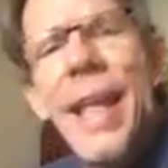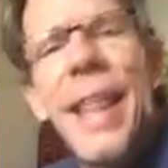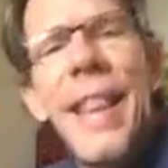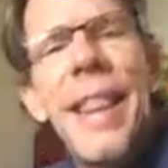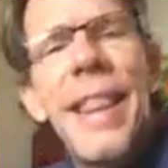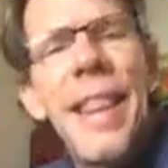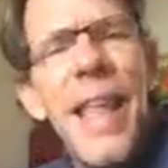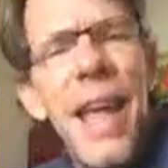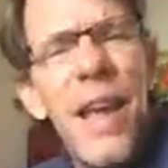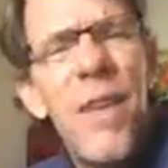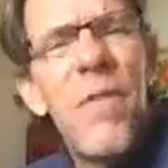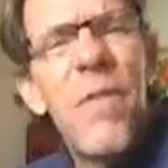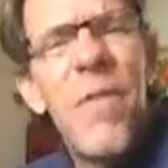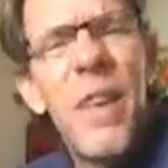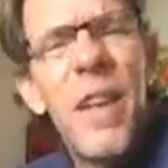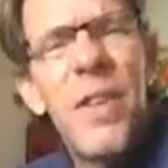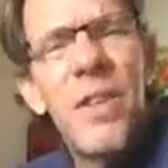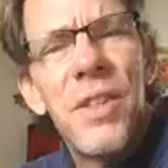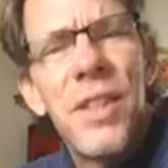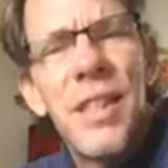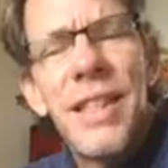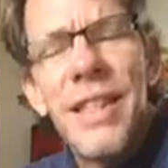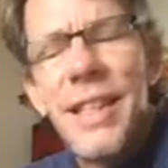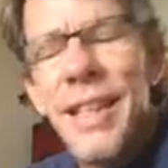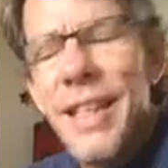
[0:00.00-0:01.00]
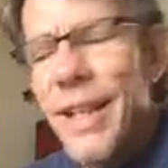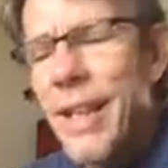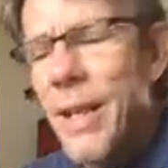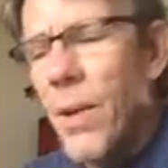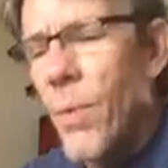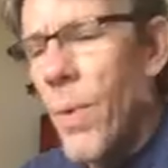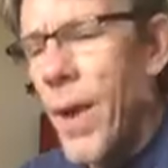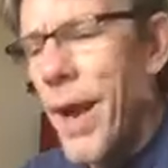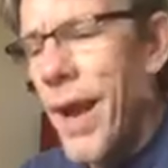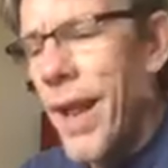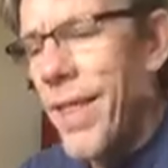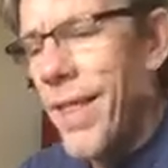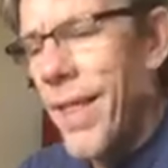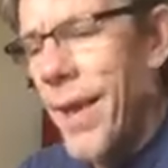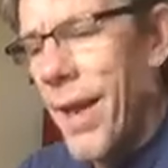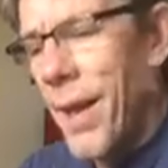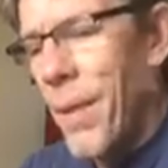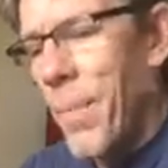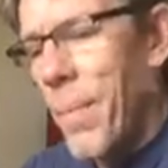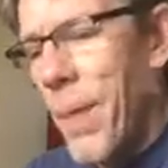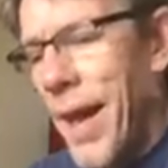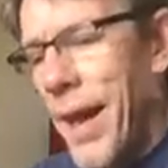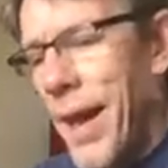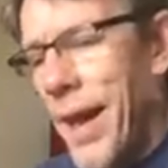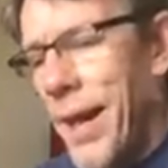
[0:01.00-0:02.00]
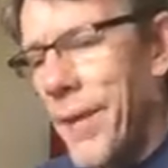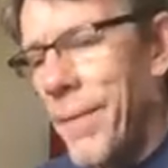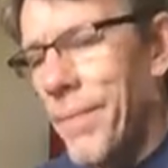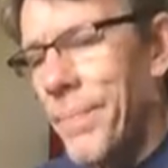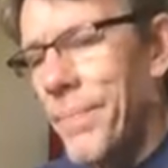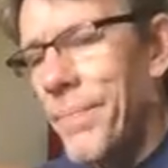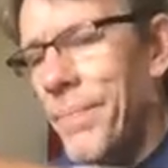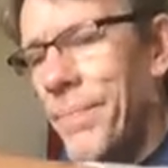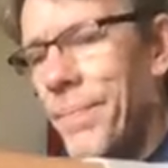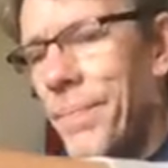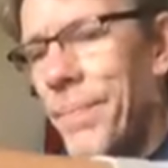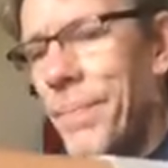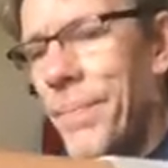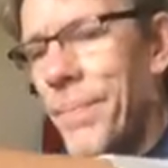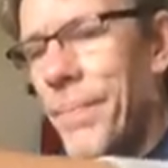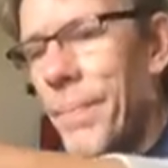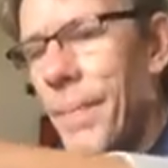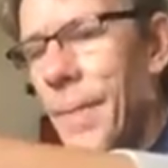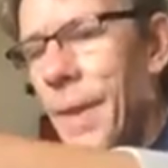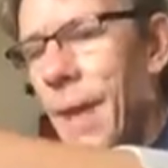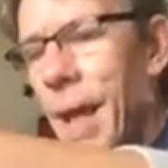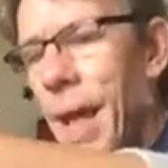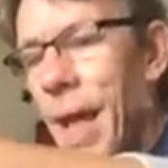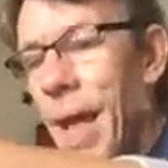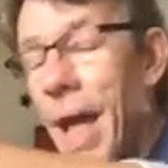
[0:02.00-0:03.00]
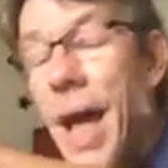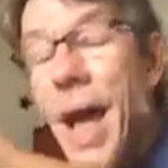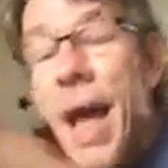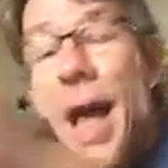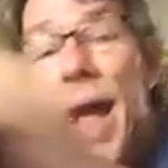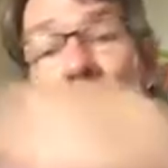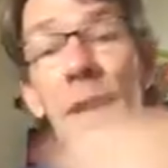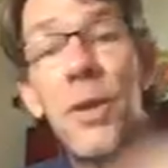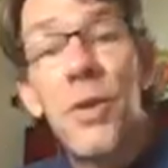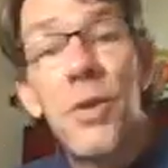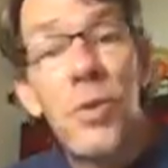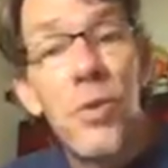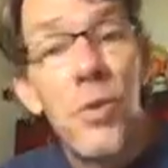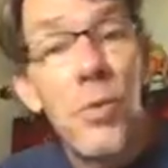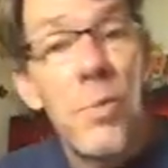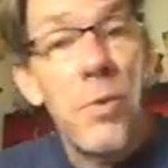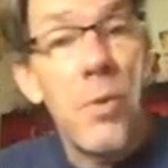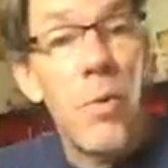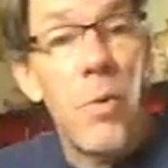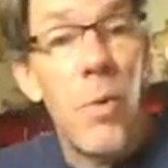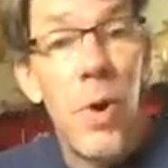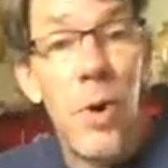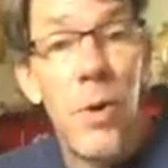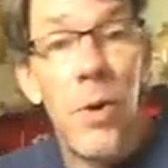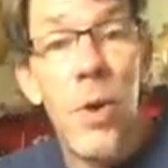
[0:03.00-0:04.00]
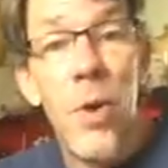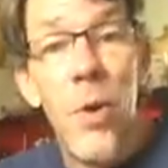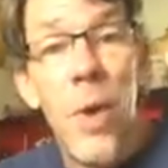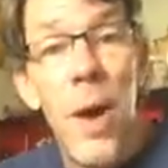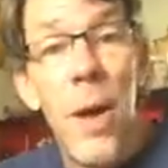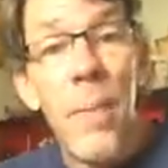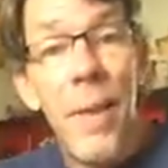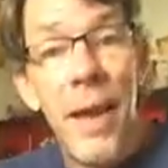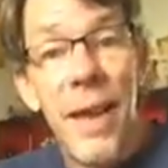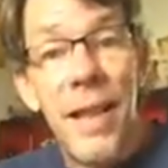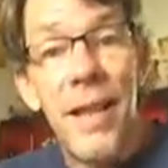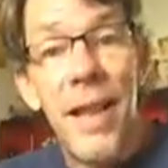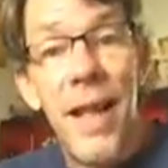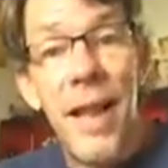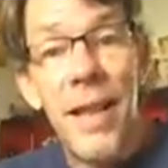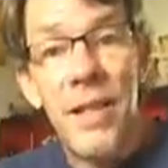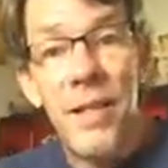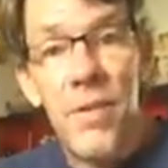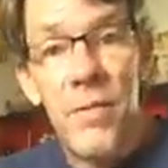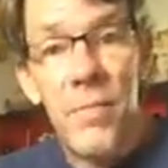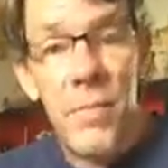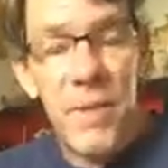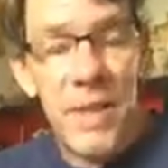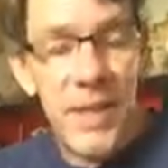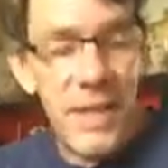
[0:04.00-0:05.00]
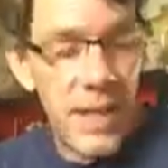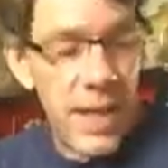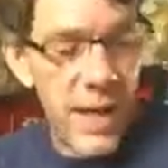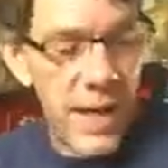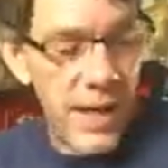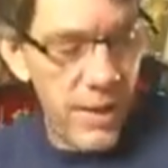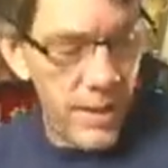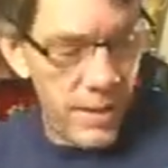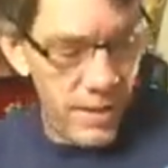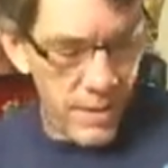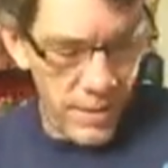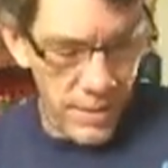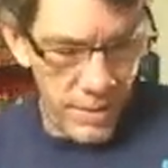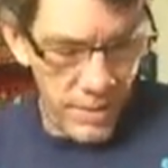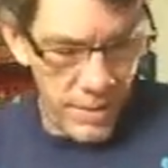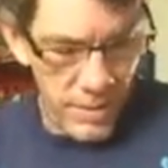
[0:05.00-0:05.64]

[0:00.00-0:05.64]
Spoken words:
That feels silly when I think about it. I assume you all know I make lots of mistakes.